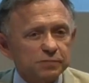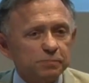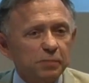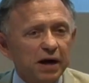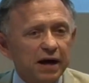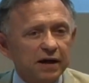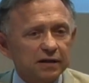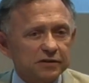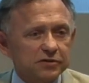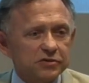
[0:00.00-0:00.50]

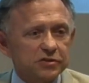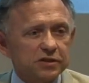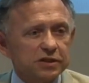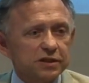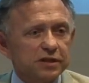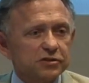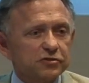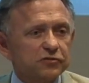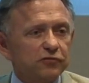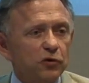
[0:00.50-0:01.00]

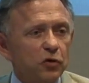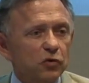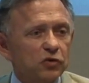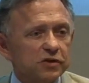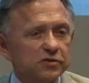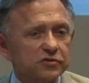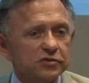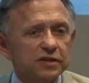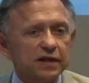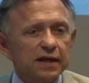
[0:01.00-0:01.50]
policy is
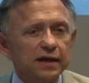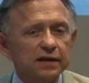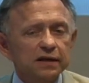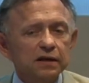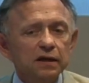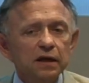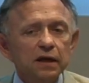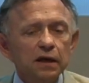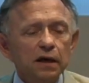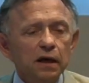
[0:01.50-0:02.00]
focused on,